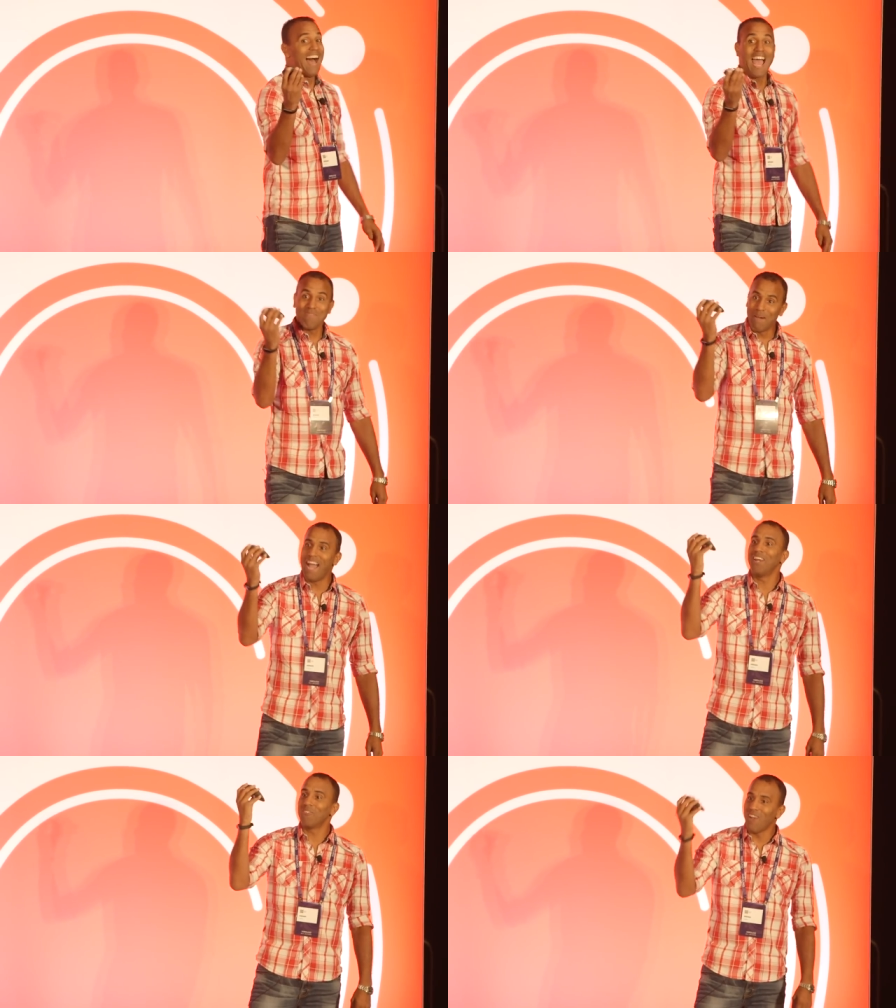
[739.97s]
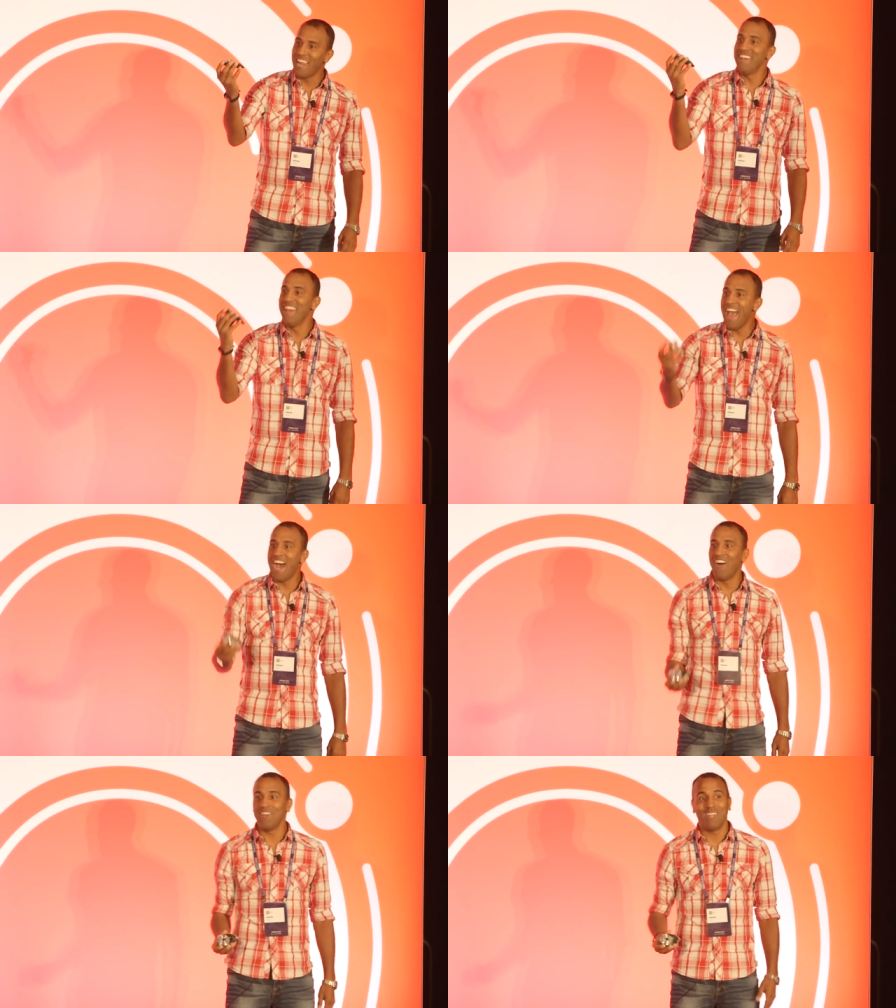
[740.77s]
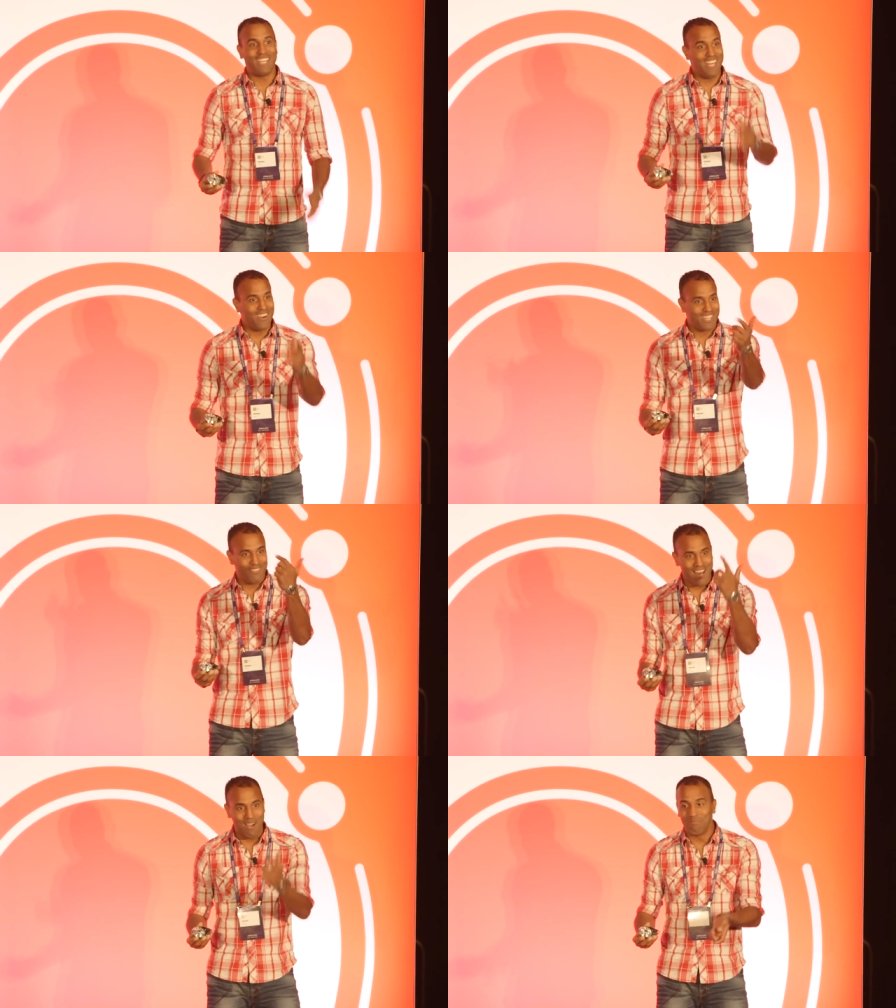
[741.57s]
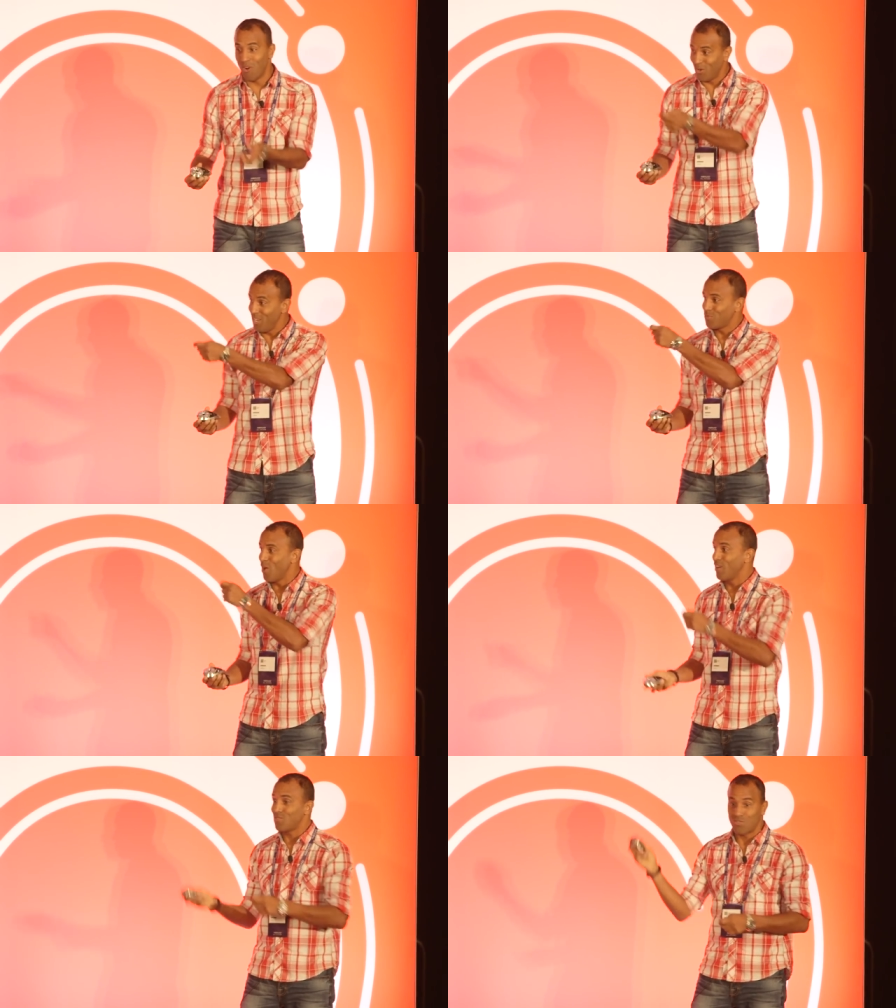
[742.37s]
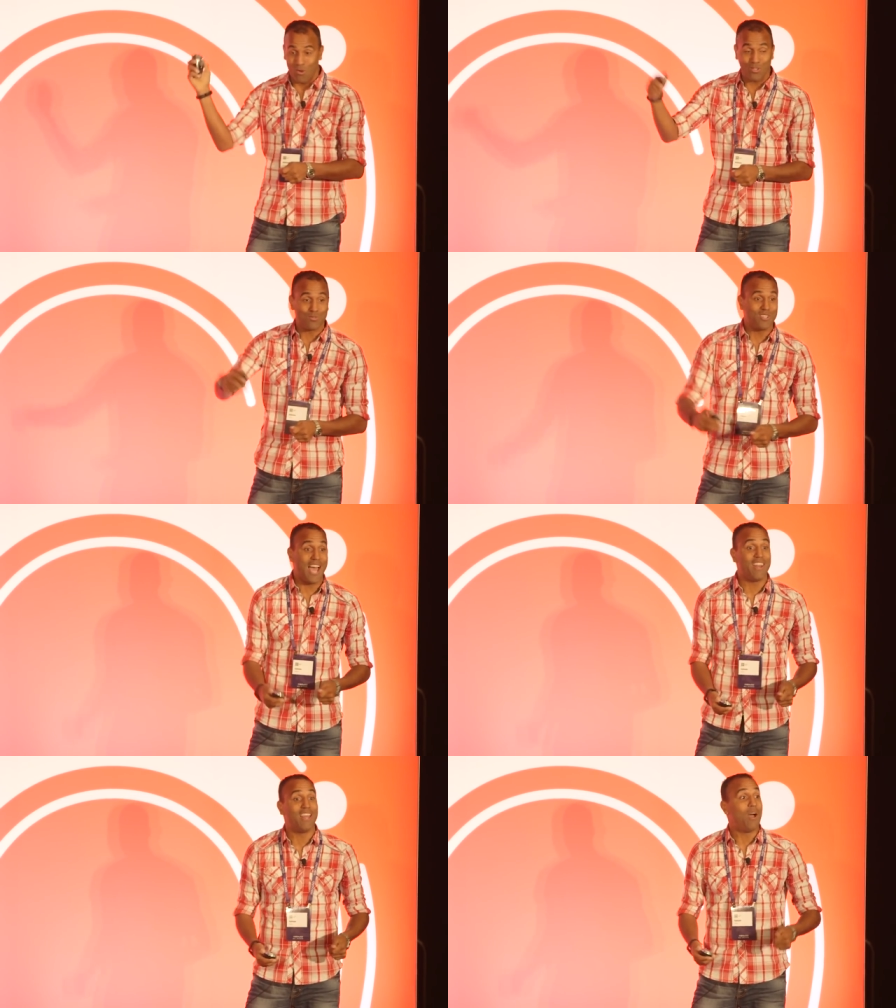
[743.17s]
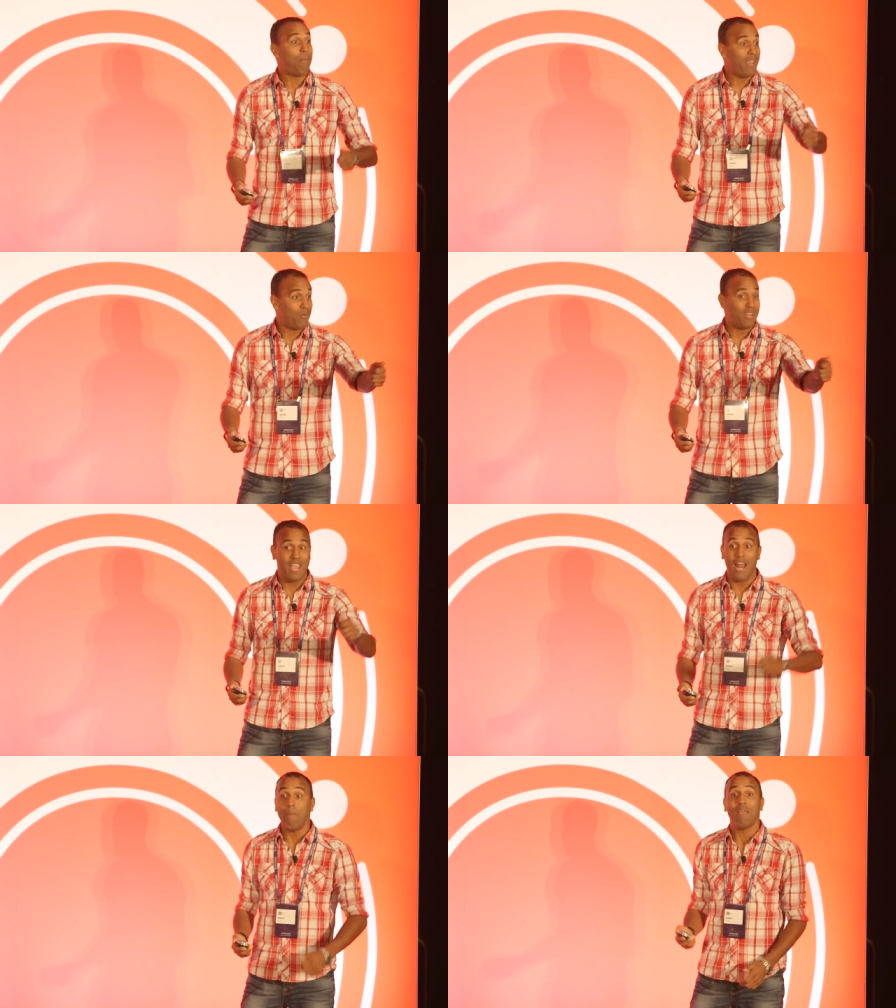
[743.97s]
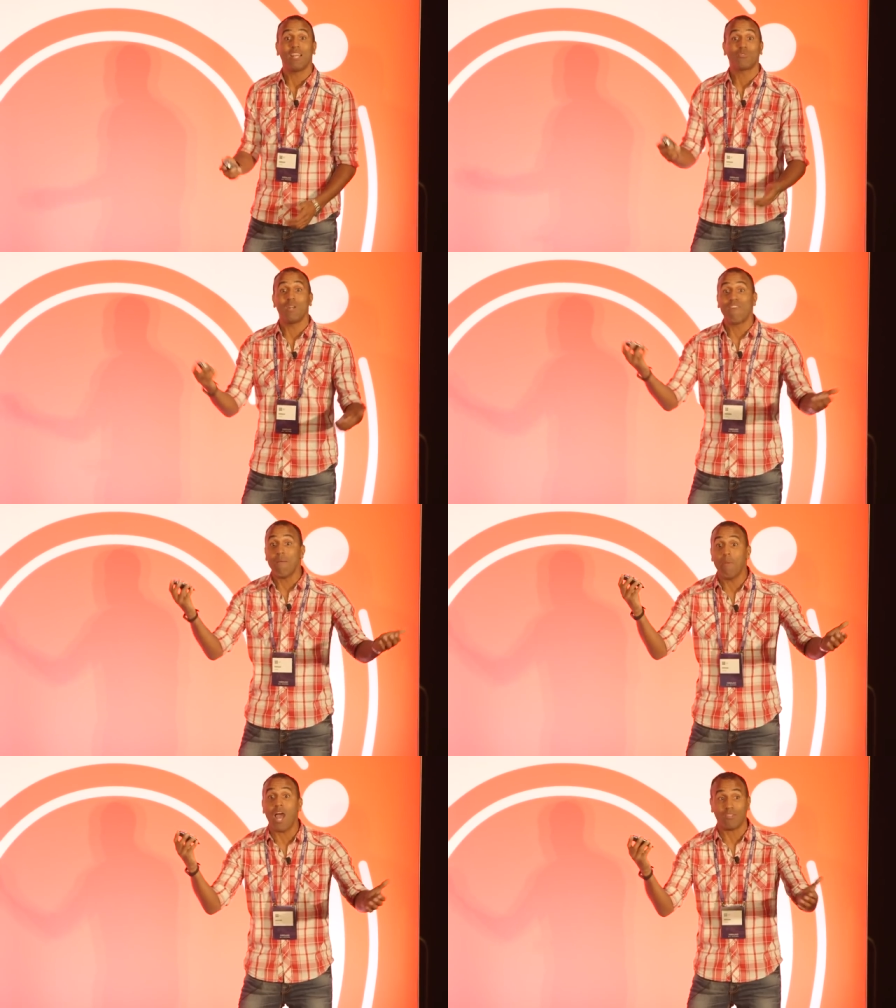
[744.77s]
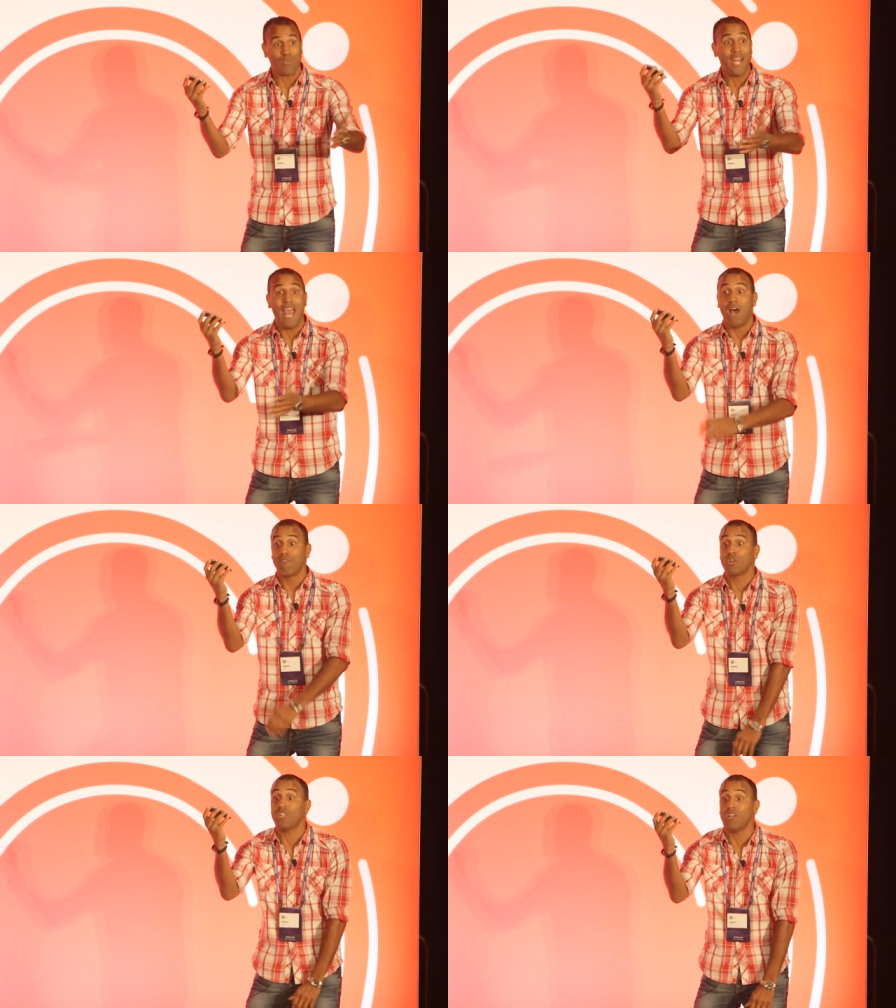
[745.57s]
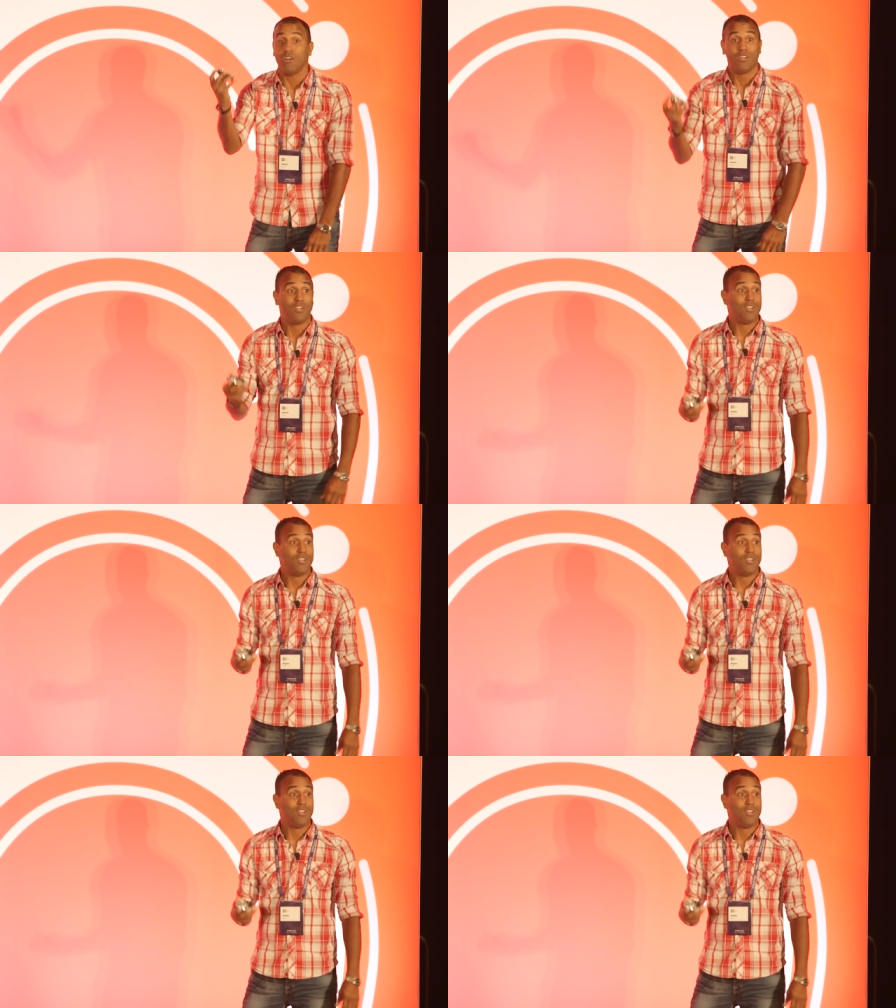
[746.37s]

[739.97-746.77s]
I'd buy it right now. I'd be like, here, give it up. Oh, his works. Throw this one down and I'll pay one hand. I'd pay like twenty-five bucks right now for a clicker.